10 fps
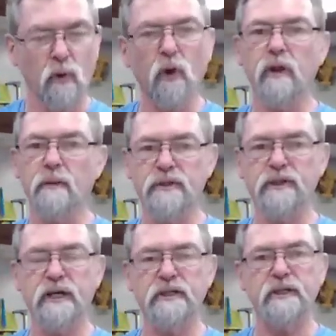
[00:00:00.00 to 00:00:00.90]
all of the
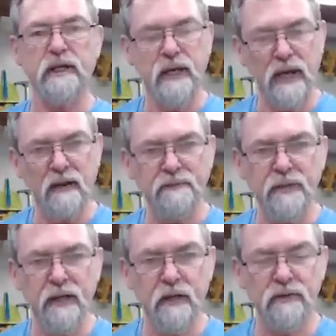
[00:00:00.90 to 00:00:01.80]
machines in our
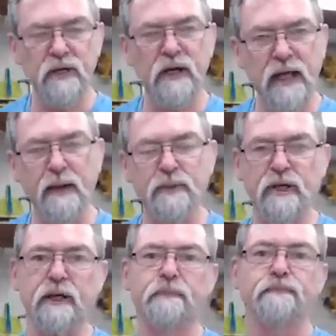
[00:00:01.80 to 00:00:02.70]
videos are
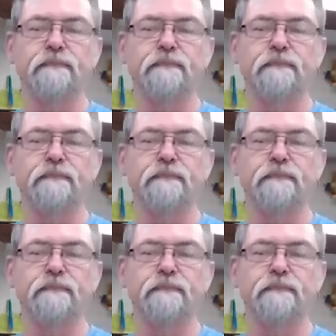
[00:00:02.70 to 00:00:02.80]
Carbatec,